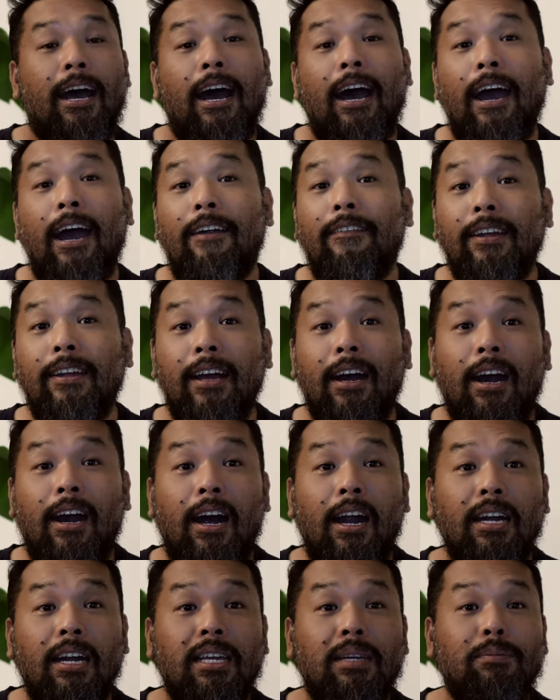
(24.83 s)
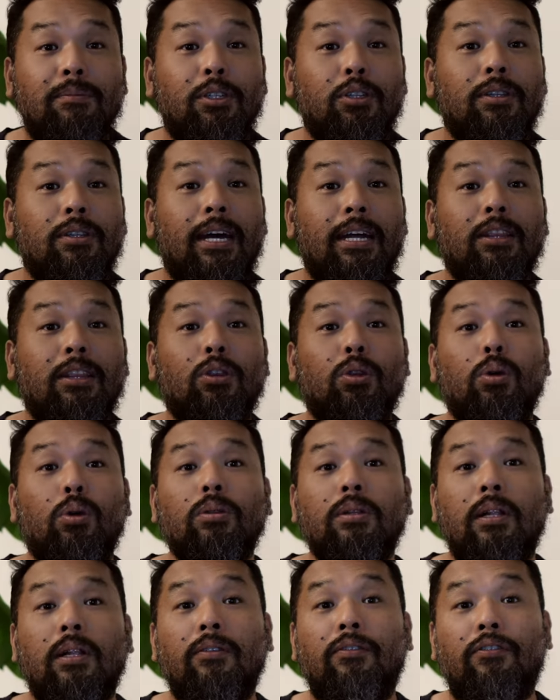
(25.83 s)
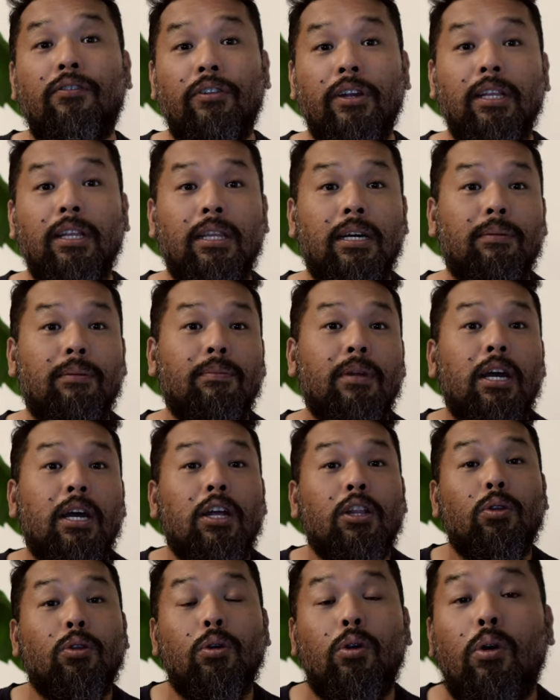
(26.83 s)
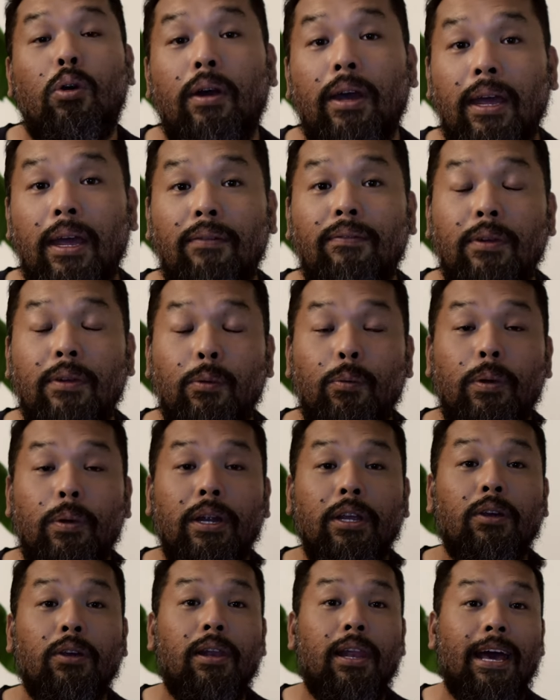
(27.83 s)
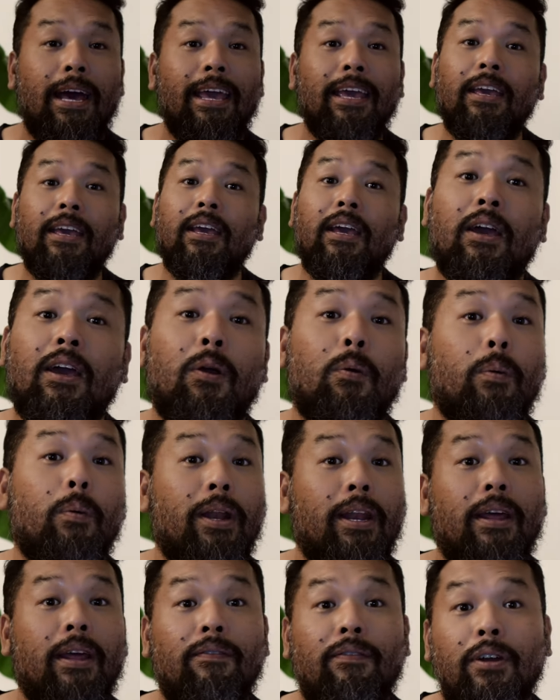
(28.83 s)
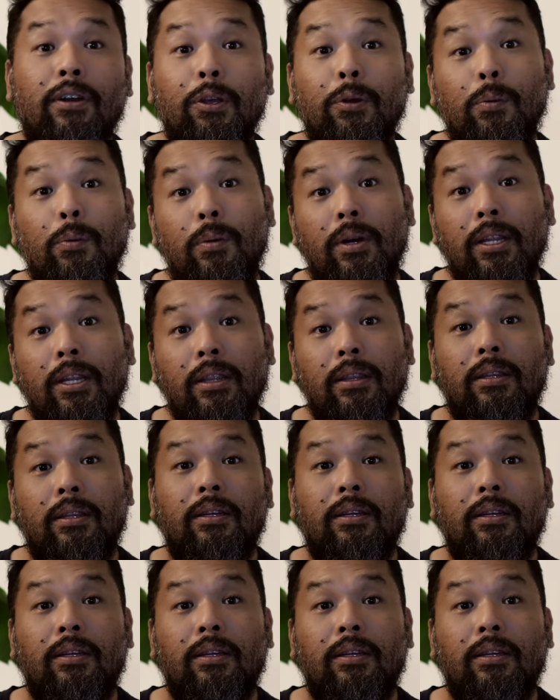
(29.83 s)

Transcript: Hiring a car gives you that total freedom to go everywhere you like, whenever you want.